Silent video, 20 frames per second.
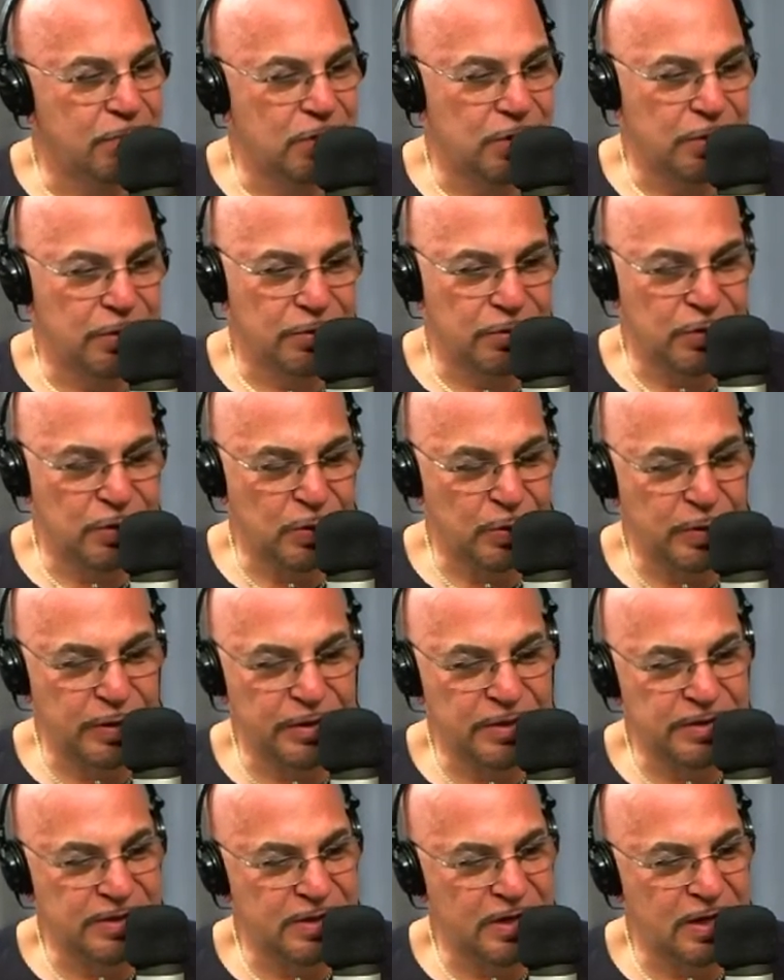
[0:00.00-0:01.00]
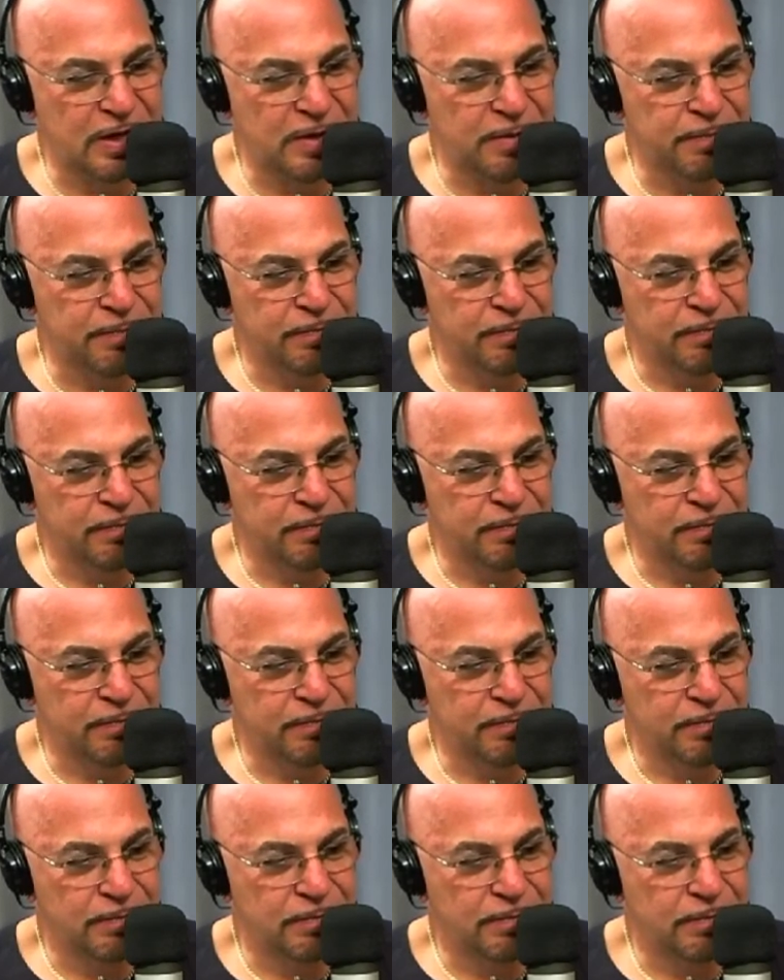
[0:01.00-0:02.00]
You Twitter some. I
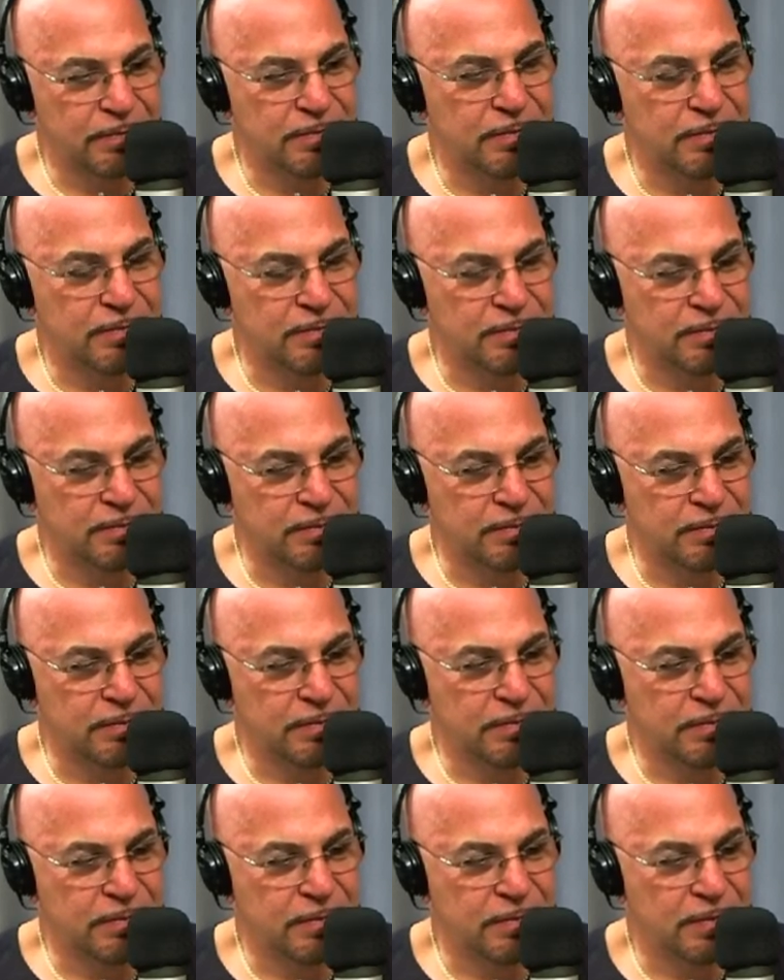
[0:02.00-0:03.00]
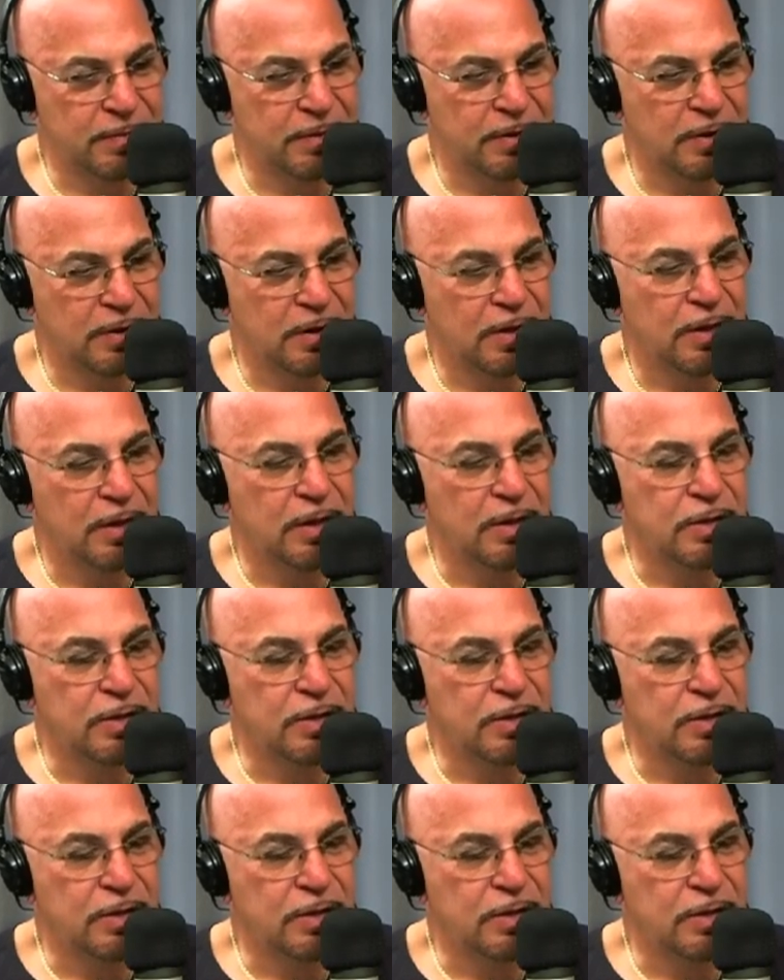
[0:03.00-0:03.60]
Twitter. Mm-hmm. I Facebook.